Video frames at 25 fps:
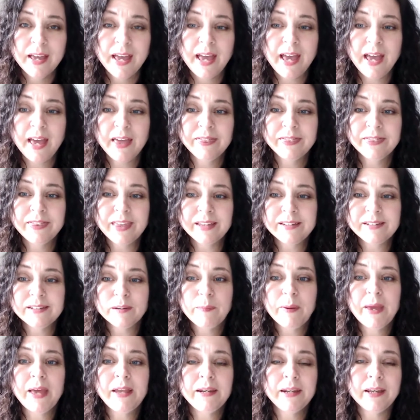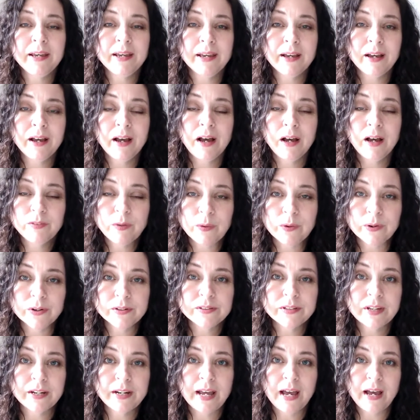It, depending, of
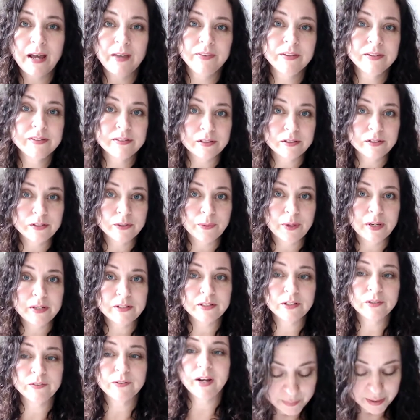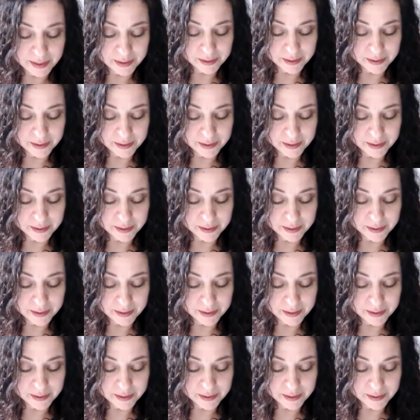course, on how in the situation, right?